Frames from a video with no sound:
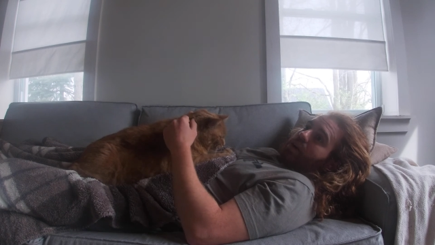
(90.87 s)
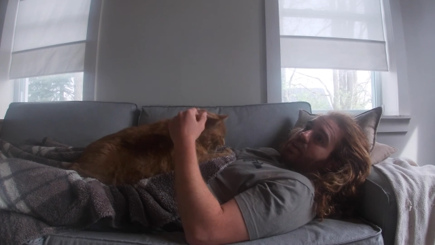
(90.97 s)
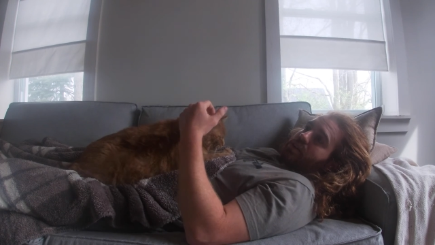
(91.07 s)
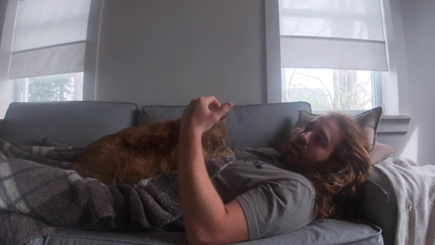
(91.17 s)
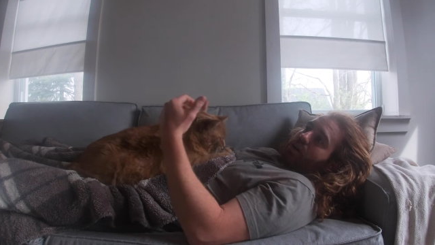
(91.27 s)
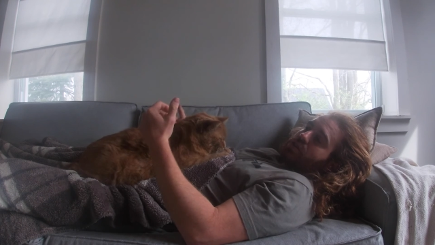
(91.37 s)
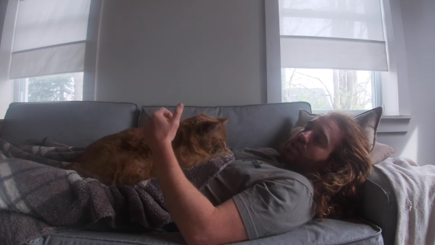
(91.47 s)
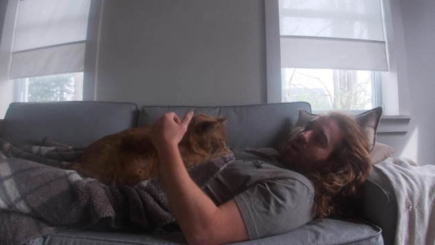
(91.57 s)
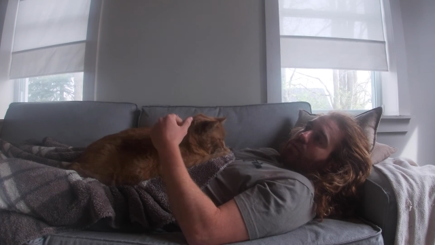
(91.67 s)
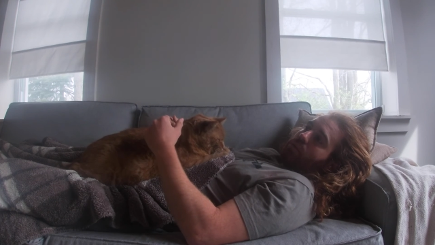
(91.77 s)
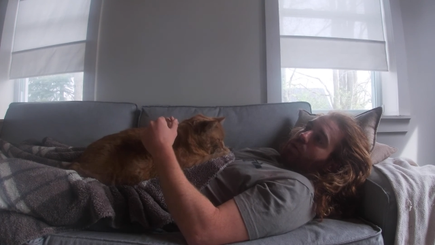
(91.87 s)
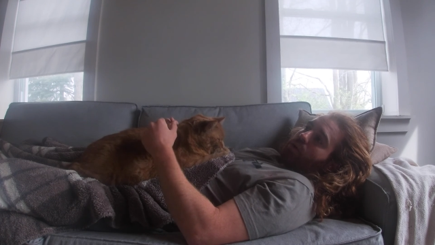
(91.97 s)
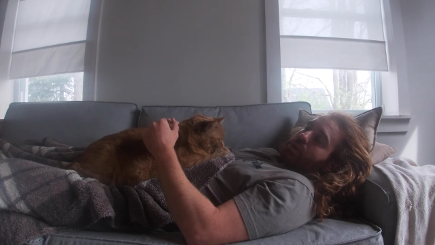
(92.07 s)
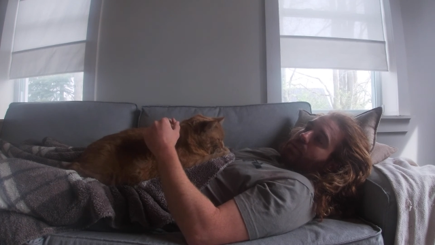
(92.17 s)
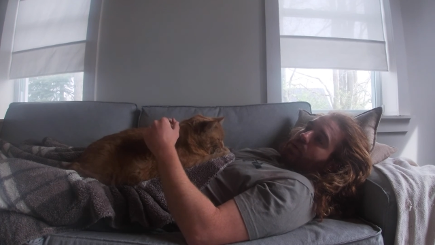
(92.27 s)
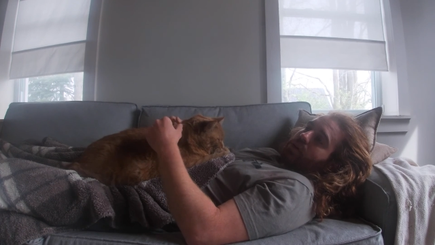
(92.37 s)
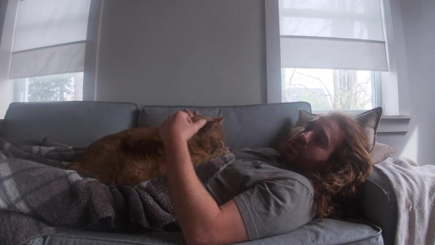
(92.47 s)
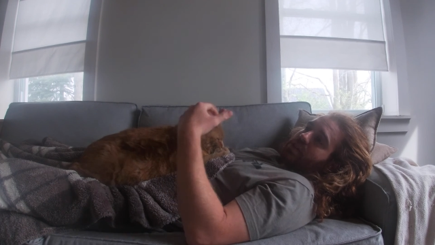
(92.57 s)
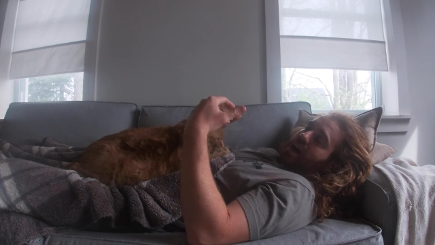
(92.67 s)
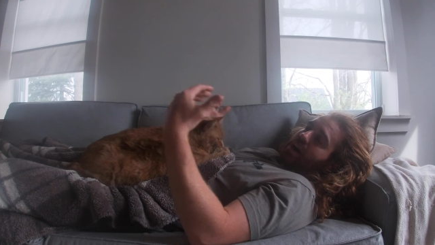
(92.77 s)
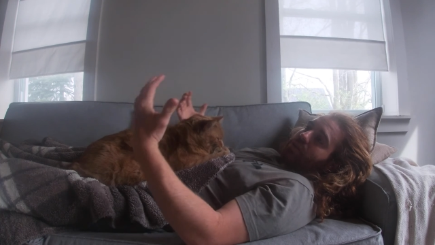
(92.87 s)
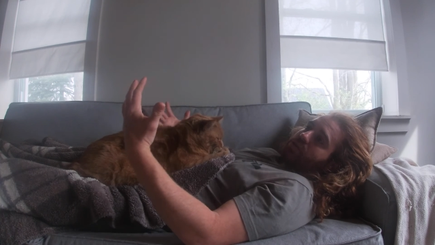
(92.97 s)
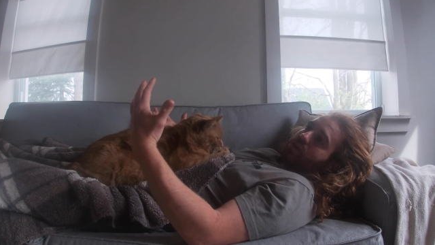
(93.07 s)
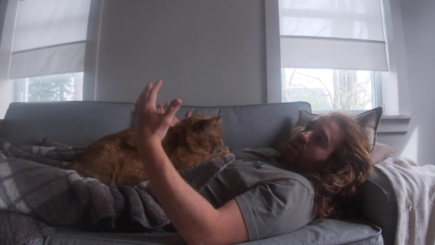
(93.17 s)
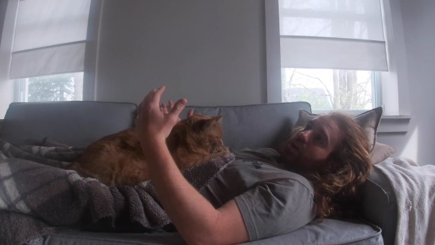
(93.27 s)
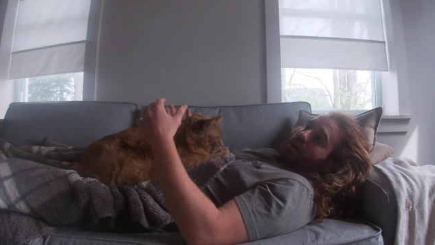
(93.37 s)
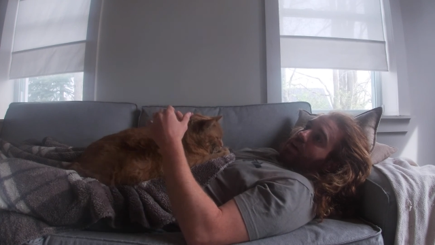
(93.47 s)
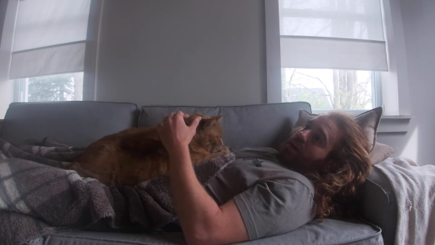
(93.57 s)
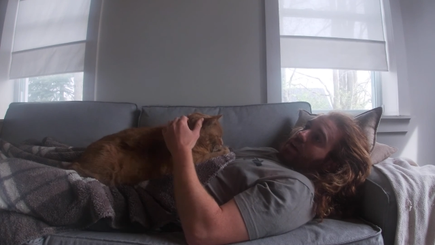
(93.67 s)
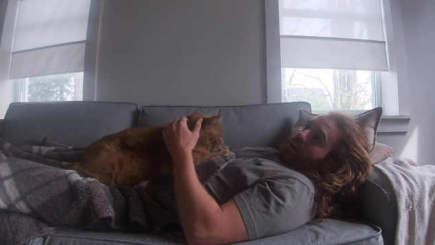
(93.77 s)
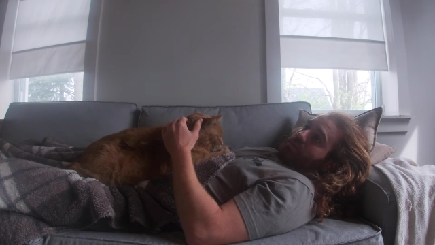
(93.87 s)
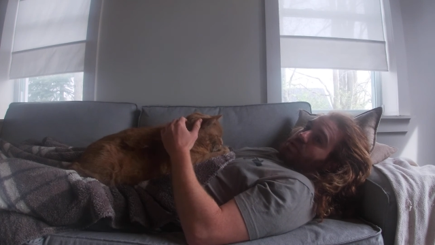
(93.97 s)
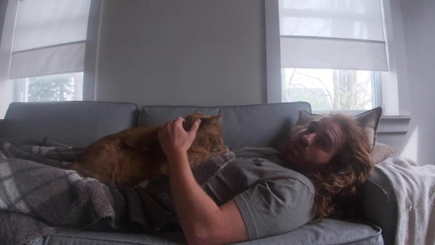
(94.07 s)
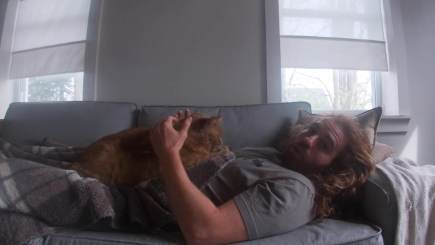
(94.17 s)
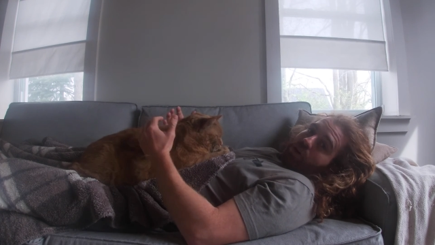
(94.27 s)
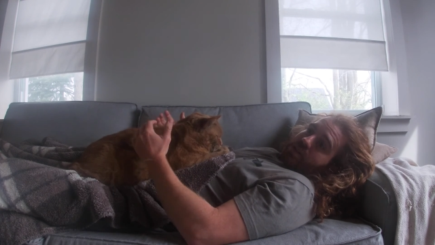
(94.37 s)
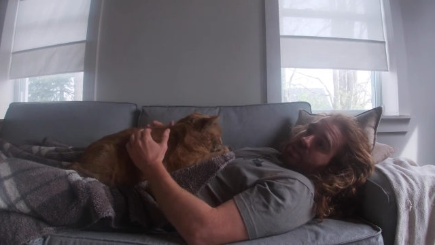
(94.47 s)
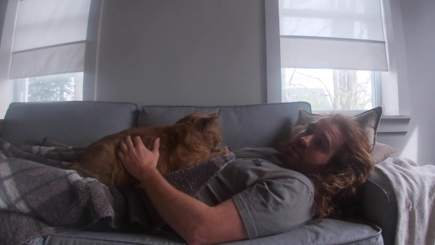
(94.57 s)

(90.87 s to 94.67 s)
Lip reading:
[unreadable: no face in view]